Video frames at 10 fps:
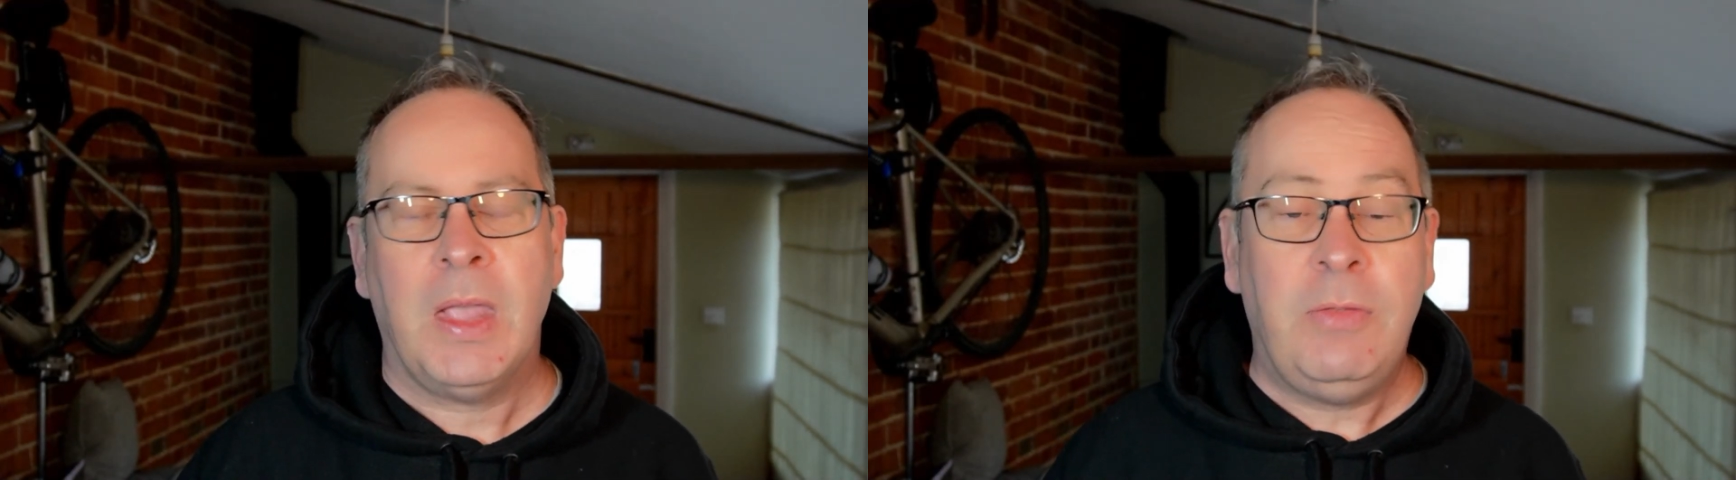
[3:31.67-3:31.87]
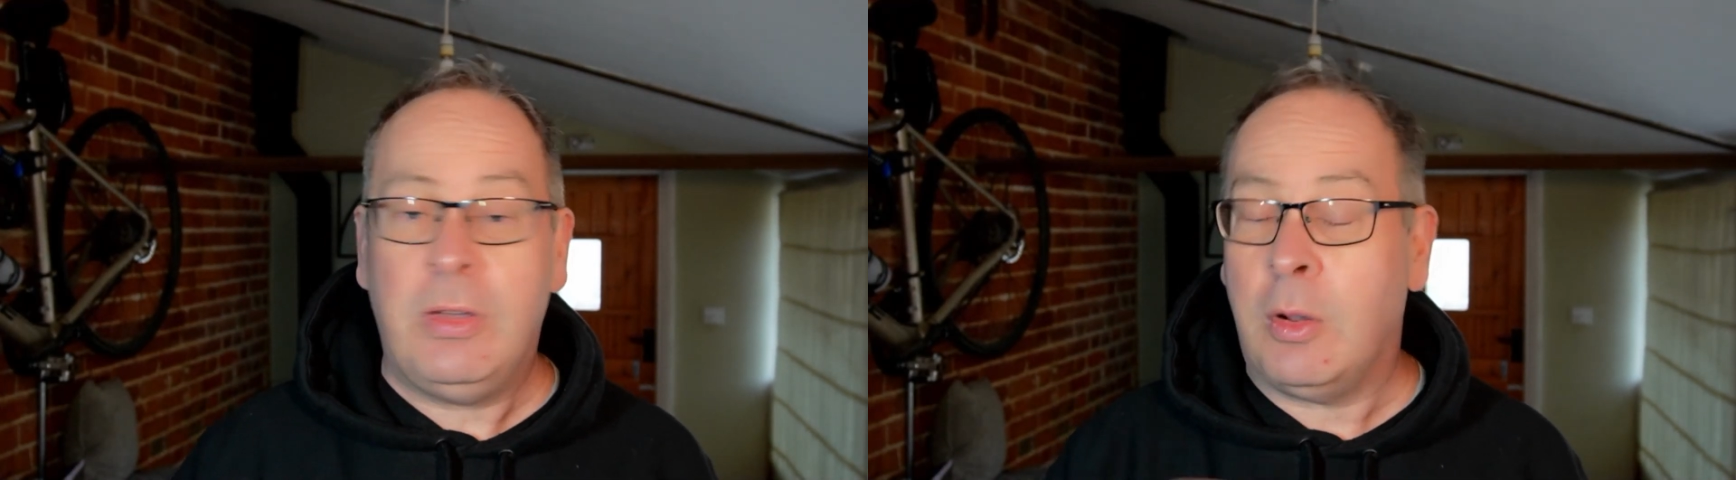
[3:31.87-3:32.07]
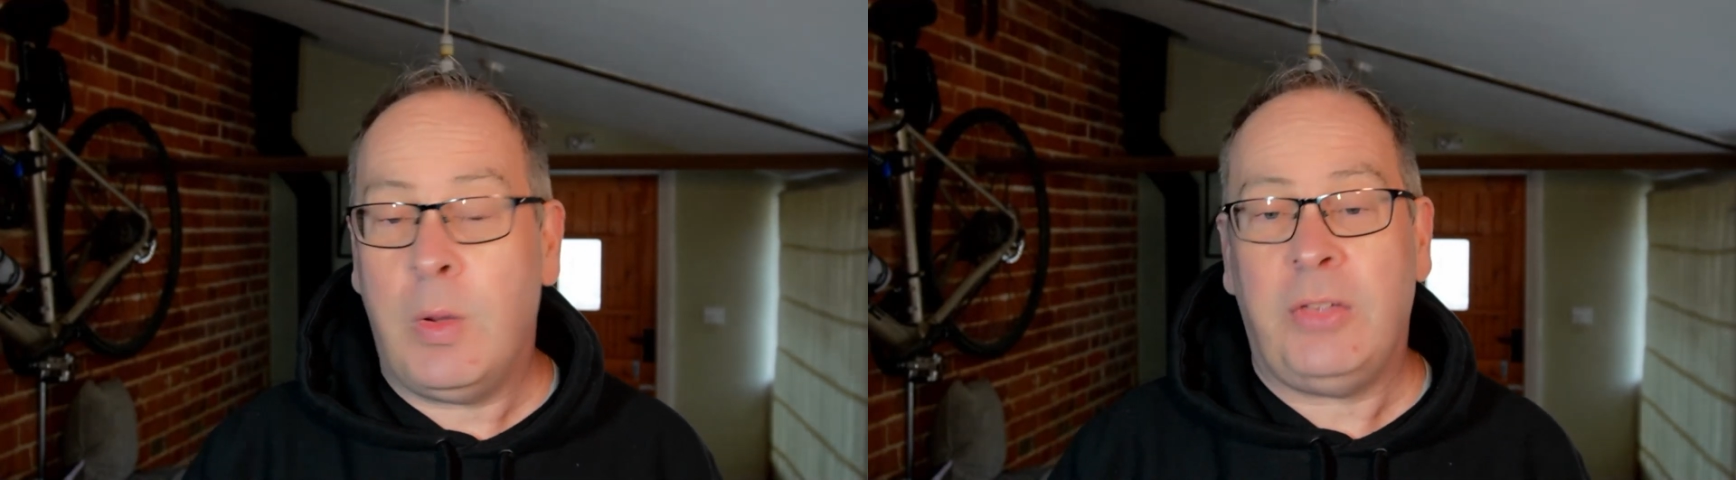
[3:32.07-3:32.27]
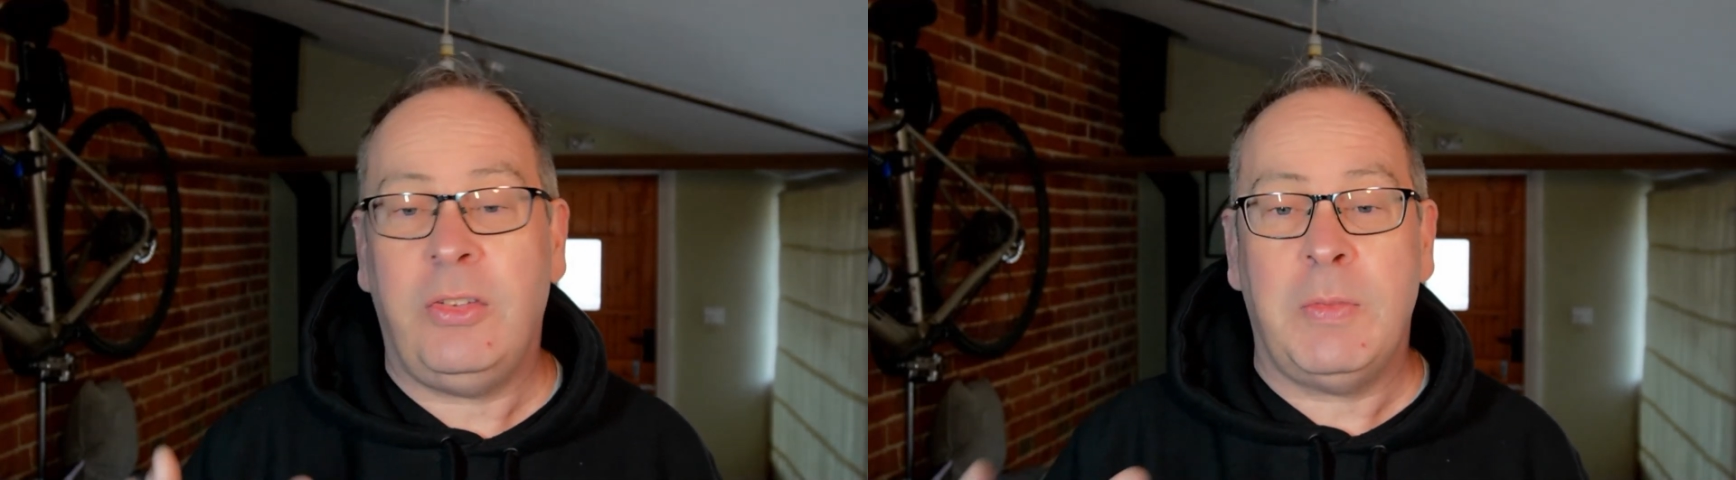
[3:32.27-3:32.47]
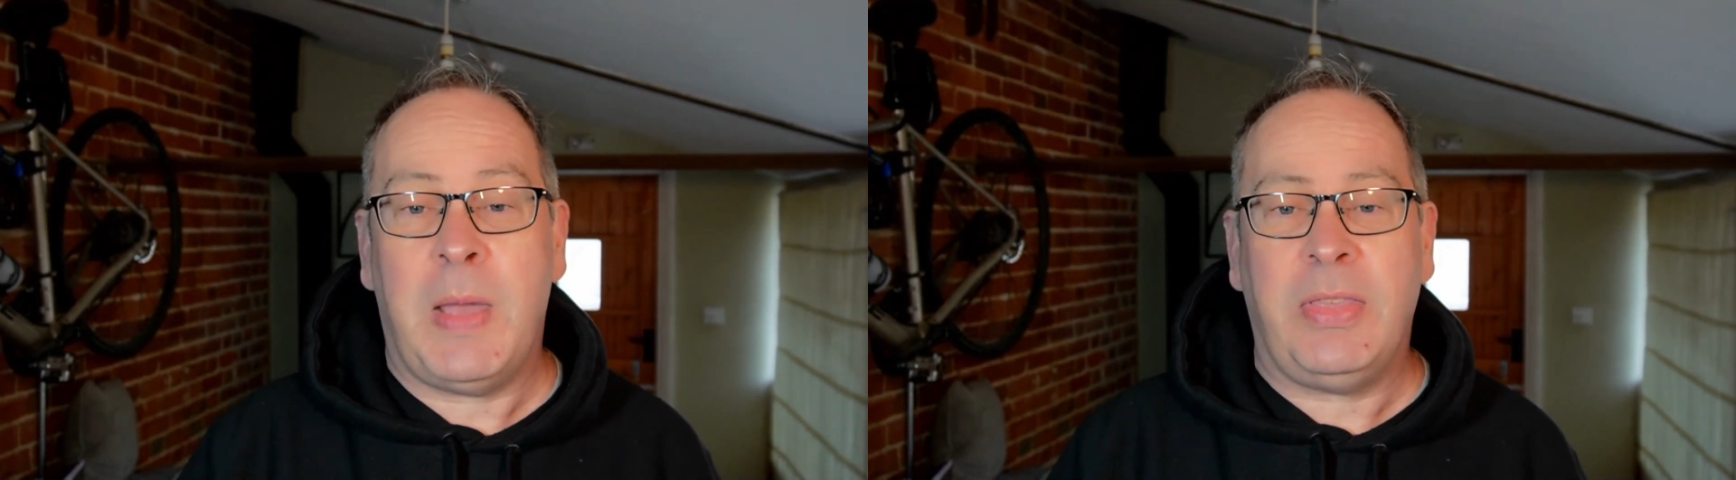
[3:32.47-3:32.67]
If you've got
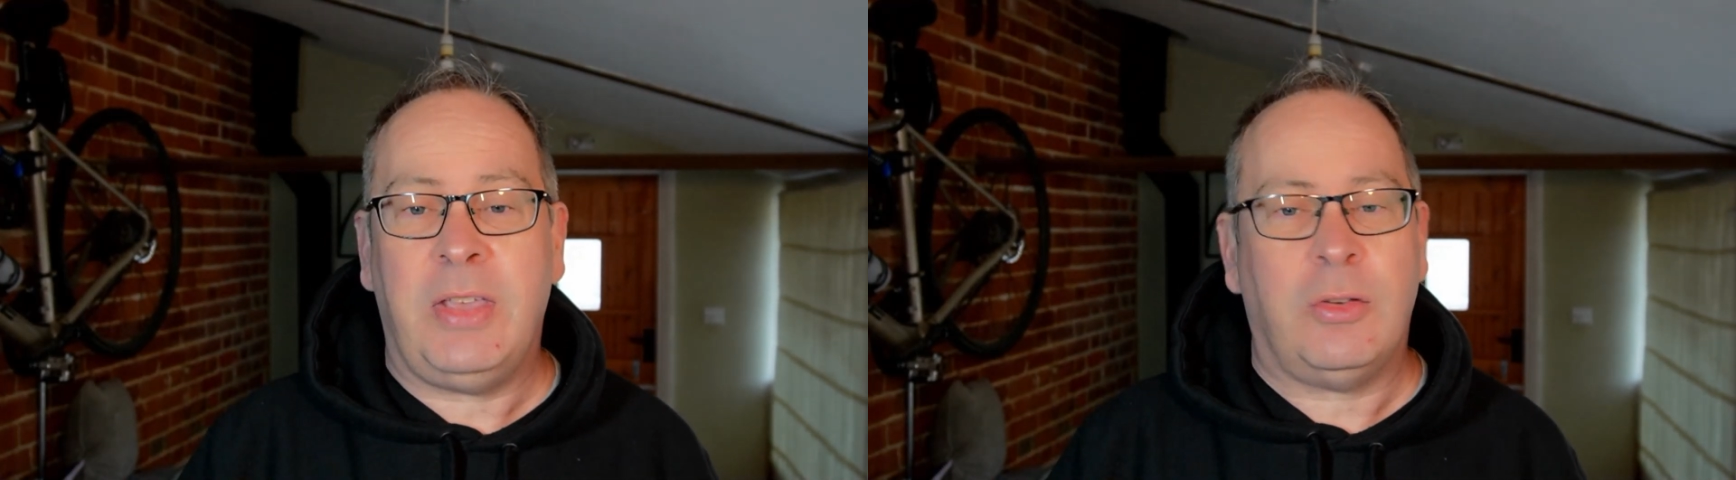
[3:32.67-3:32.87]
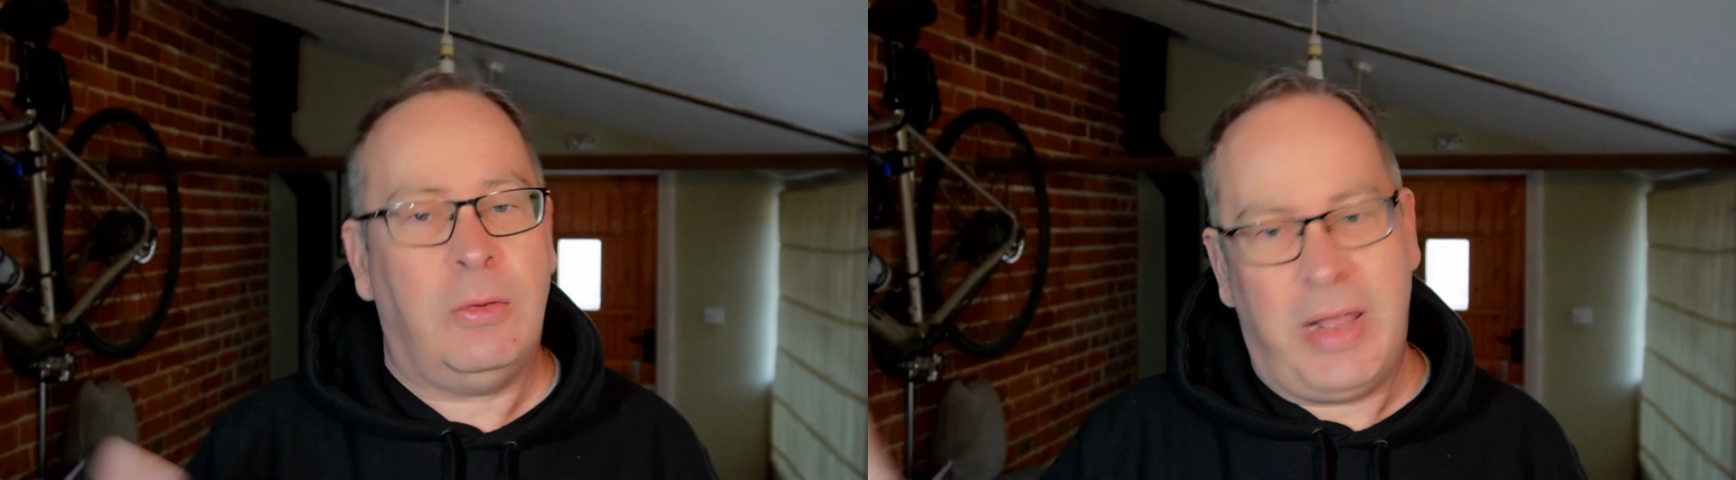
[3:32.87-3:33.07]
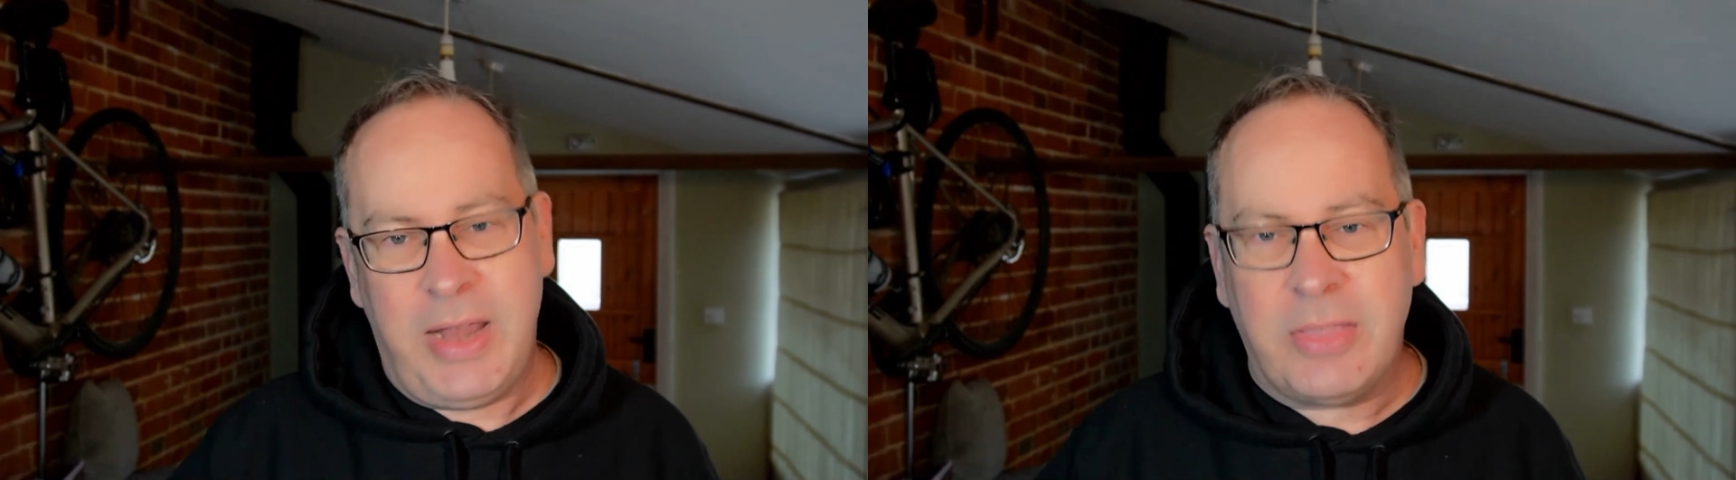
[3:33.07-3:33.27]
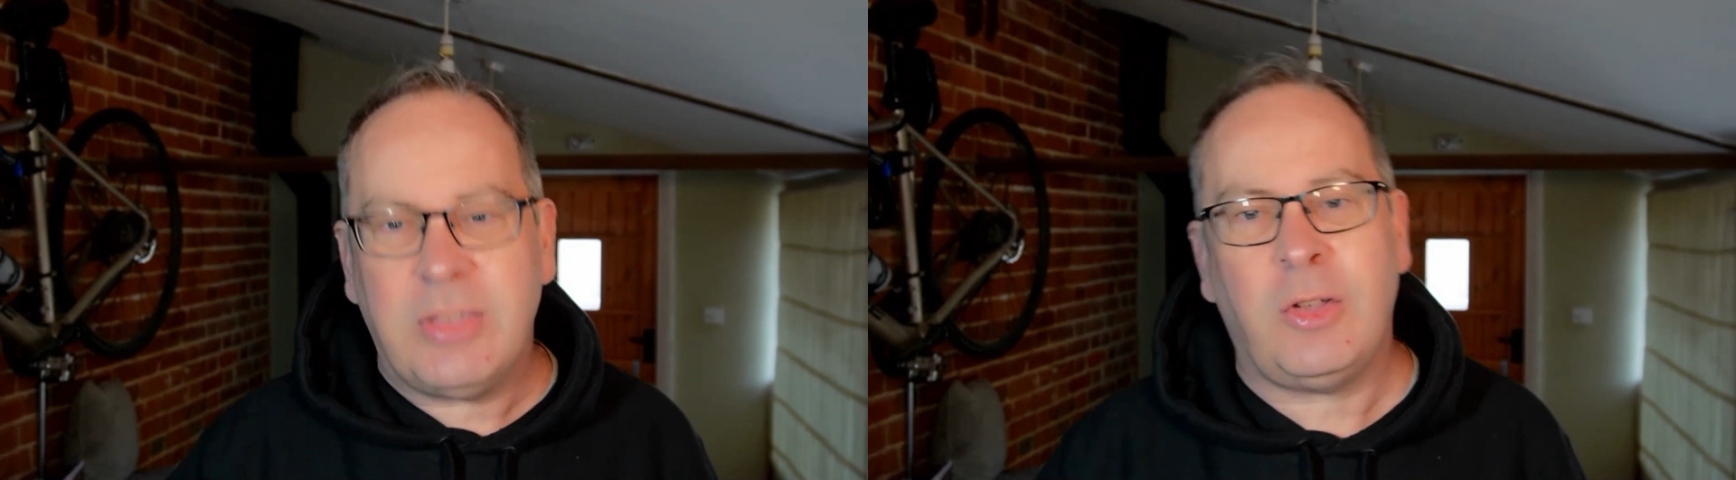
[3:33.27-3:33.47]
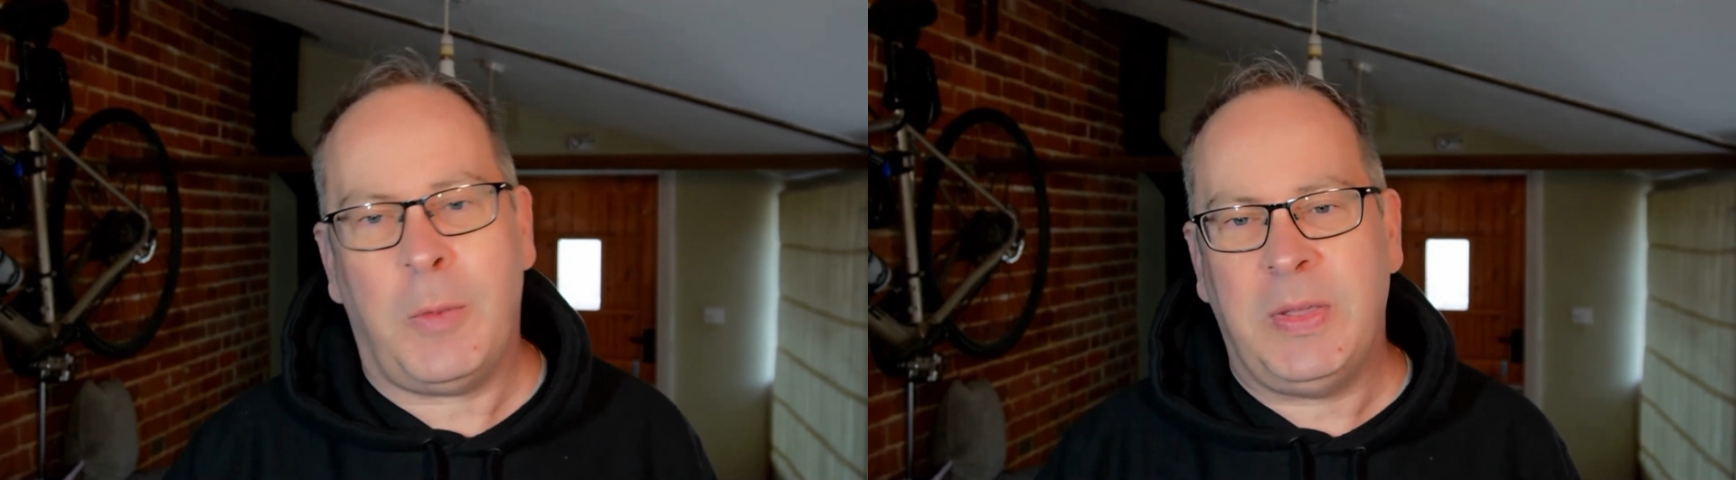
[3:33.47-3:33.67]
questions about this or any other
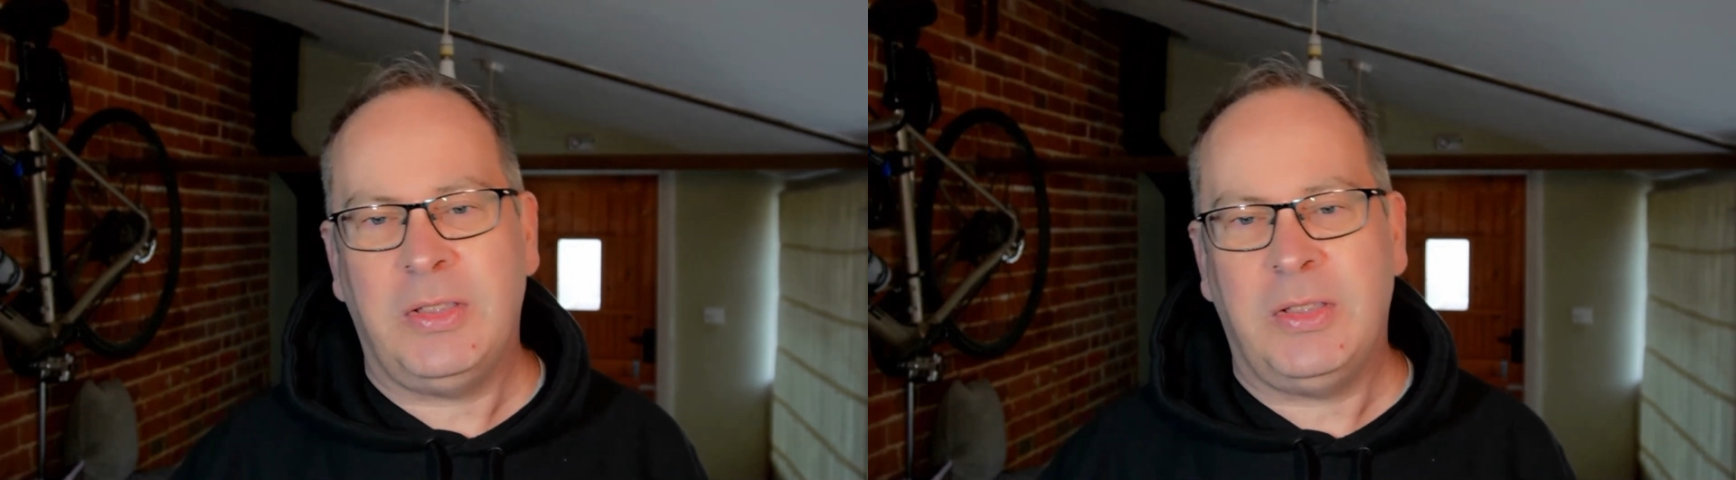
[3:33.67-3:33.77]
topic